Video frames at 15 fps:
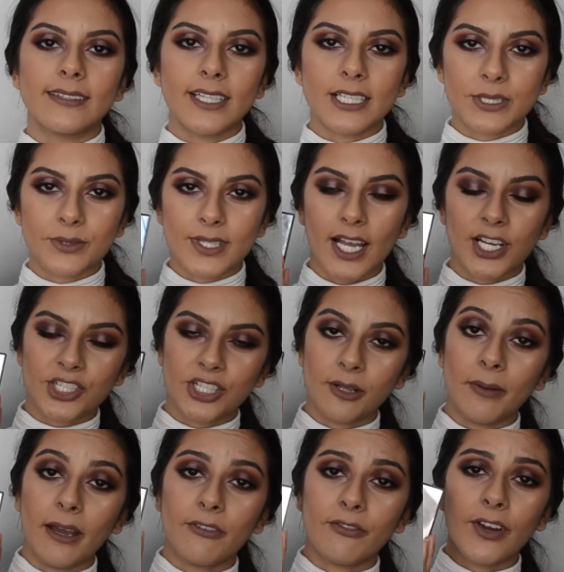This was actually
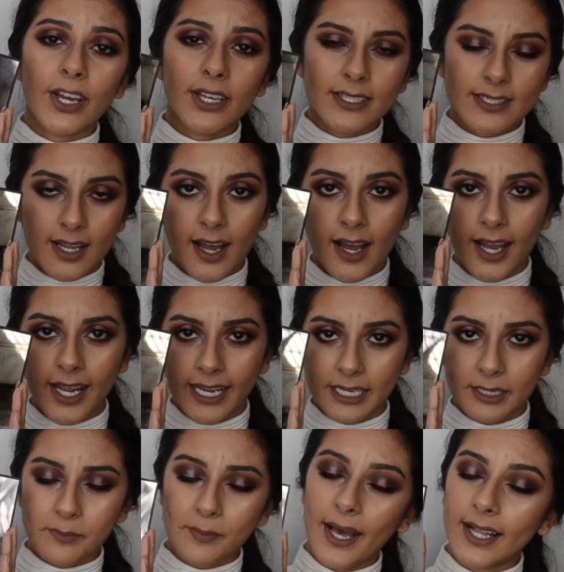my first
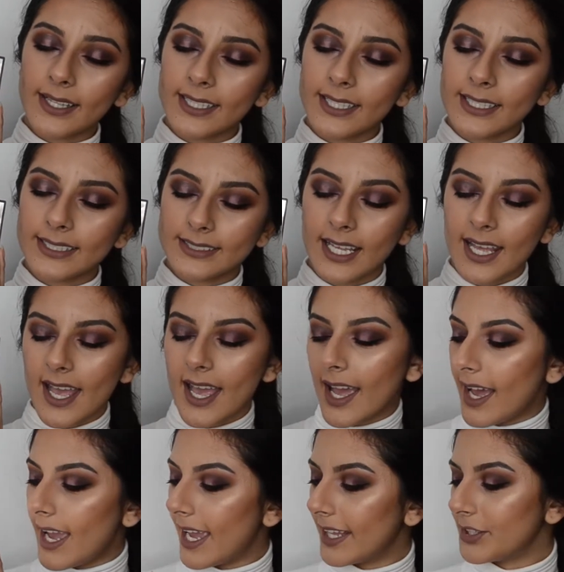high-end palette
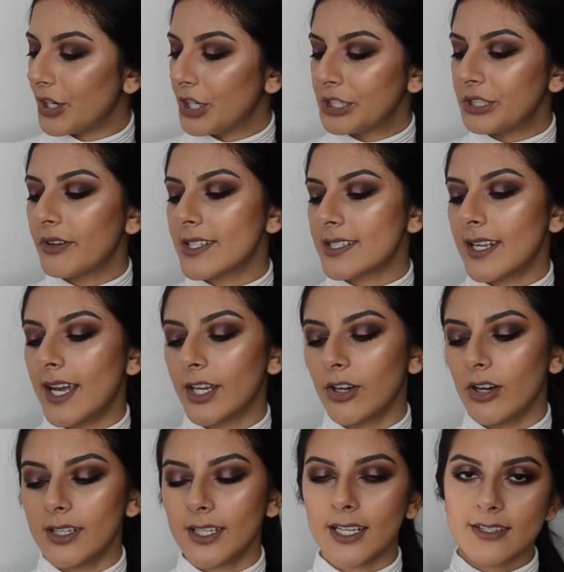and the only reason I
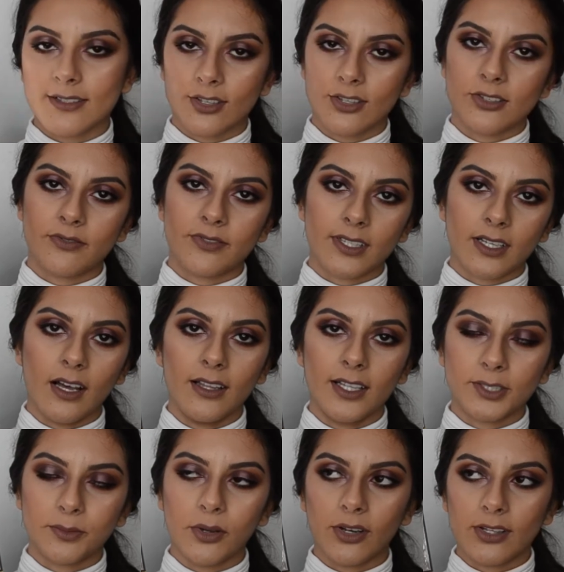got it is because of the colour,
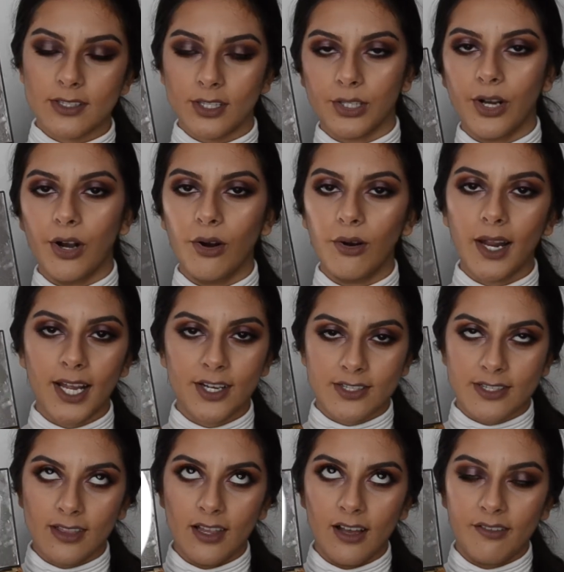to be honest, the gold. I
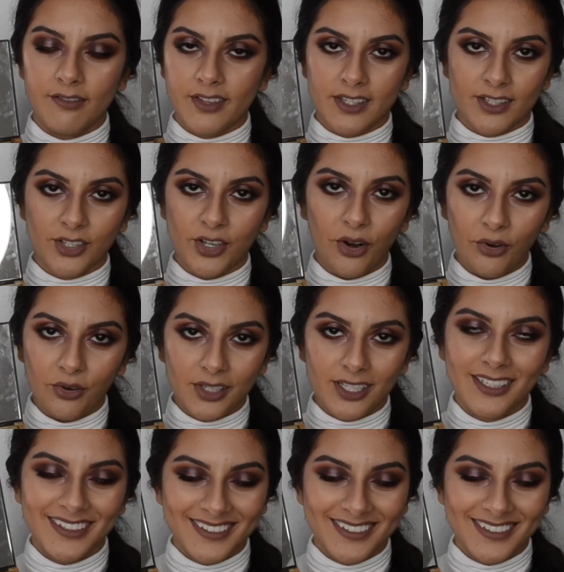just loved the gold.